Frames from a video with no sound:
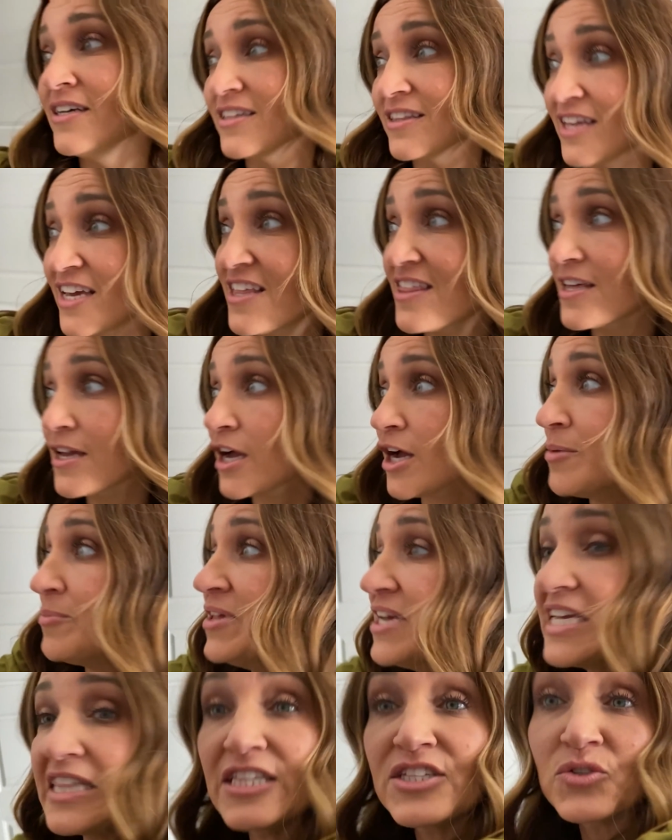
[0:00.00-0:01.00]
They think I'm
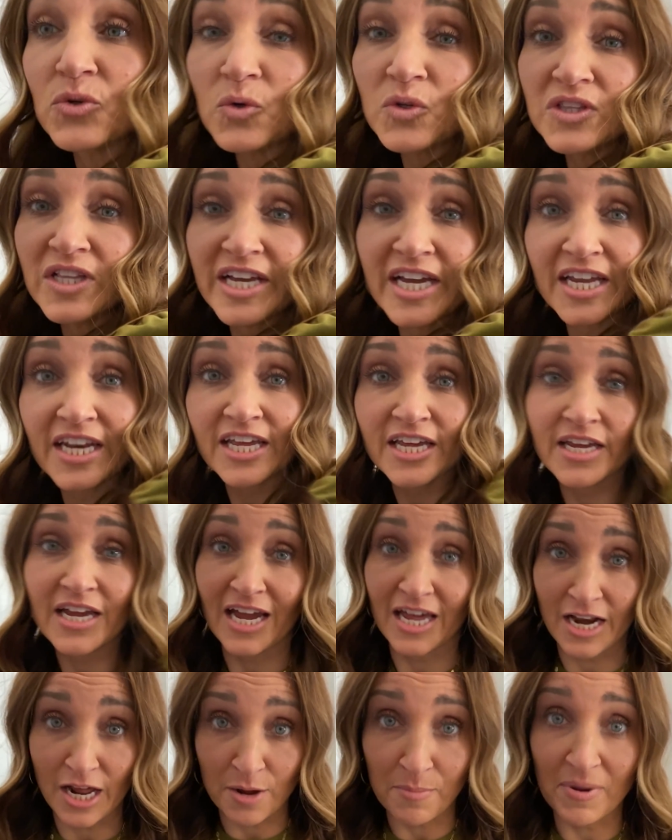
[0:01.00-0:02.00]
like this old lady,
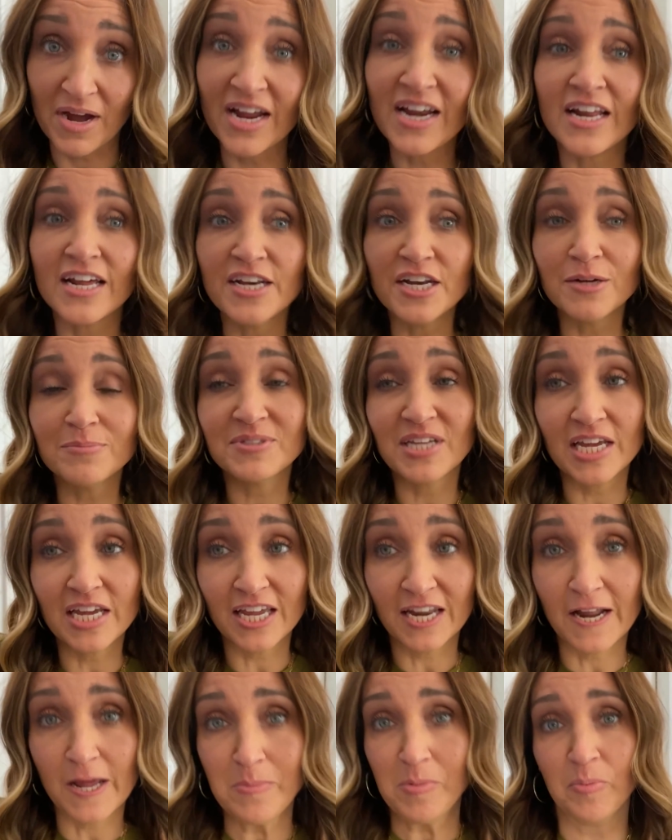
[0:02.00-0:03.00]
and I might end up
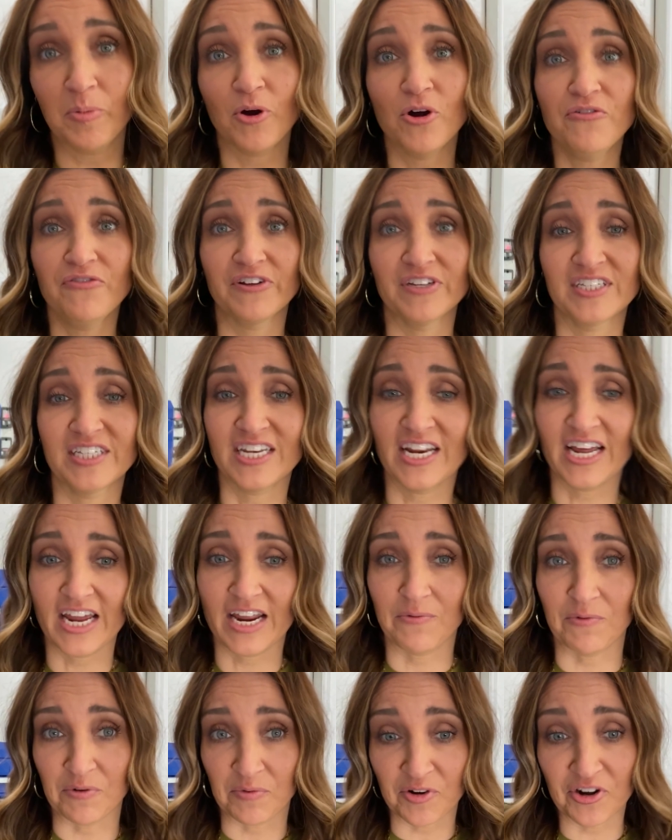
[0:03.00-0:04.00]
taking ibuprofen
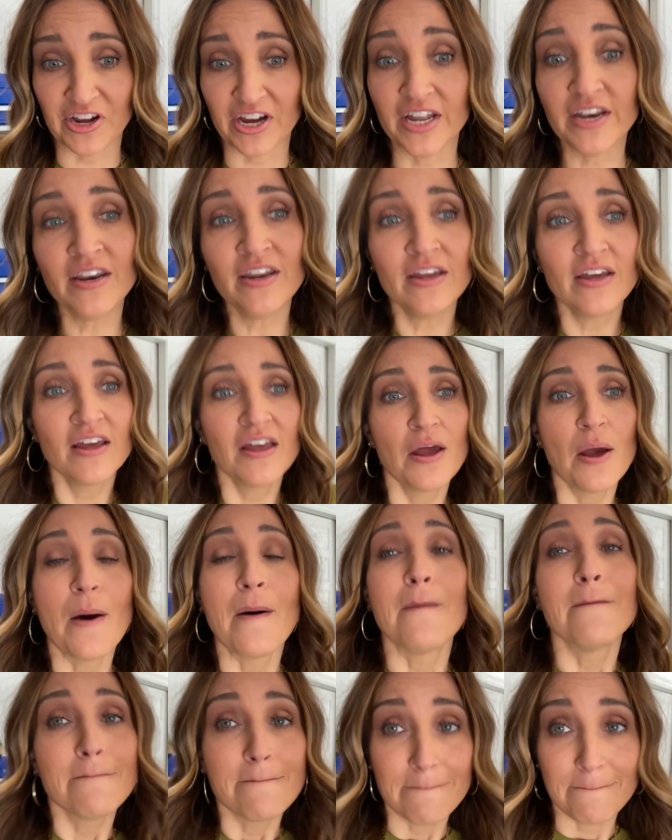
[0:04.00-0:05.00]
tonight when we're done.
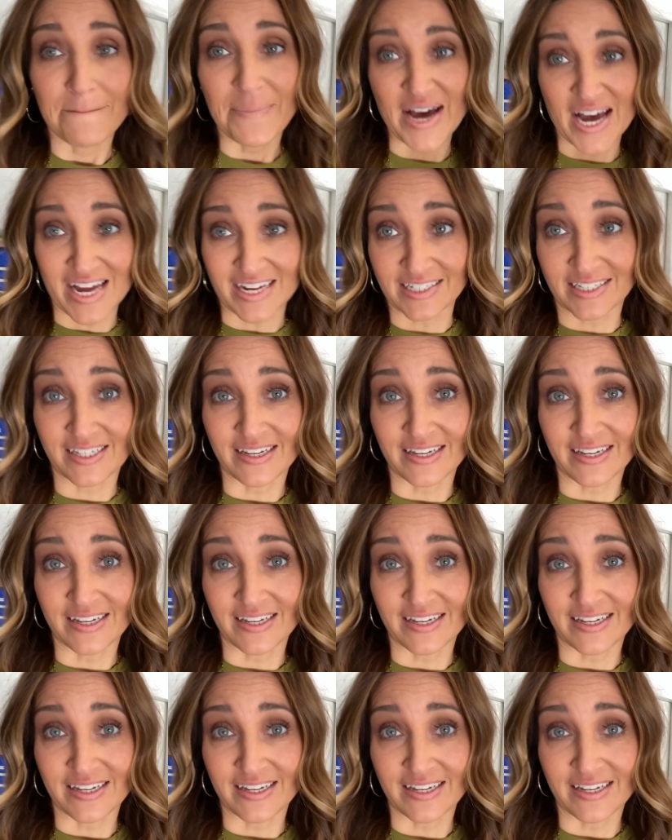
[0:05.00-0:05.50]
But